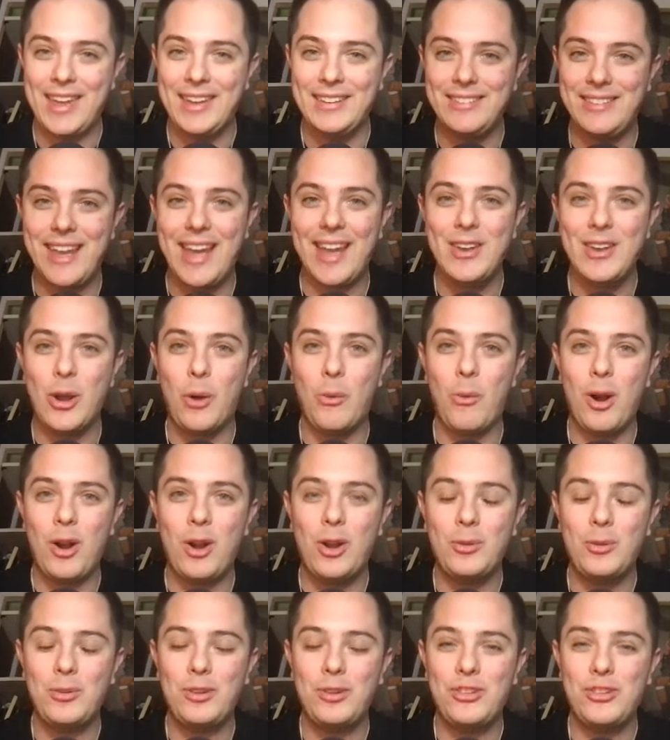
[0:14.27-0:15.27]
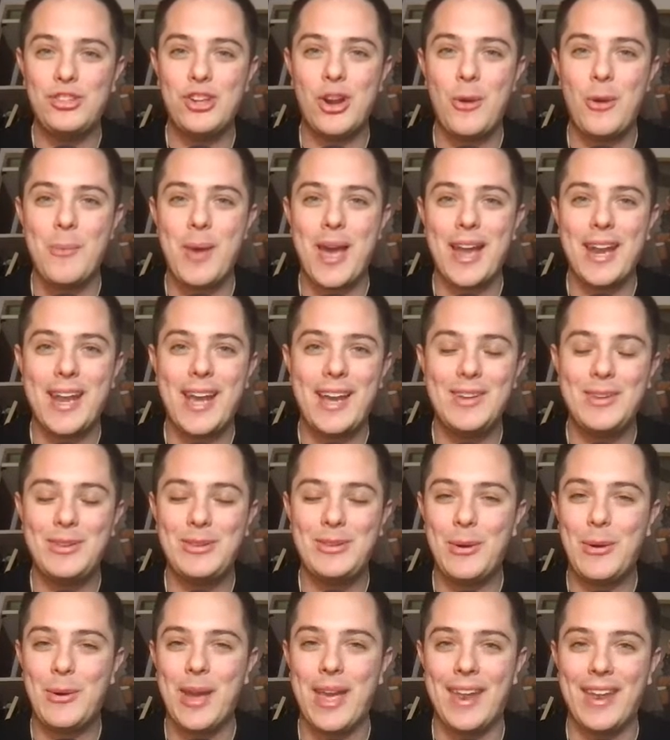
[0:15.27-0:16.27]
Daniel, welcome to the show, man. How you
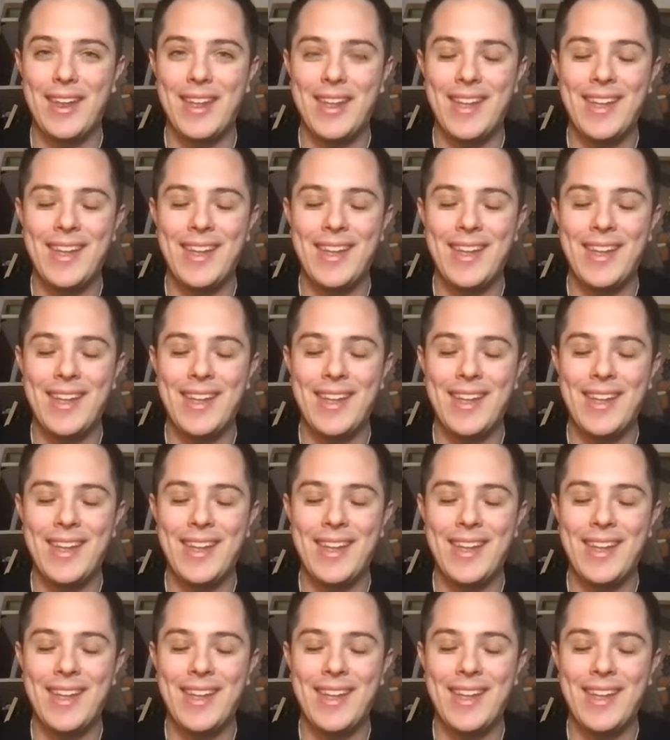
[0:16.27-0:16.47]
doing?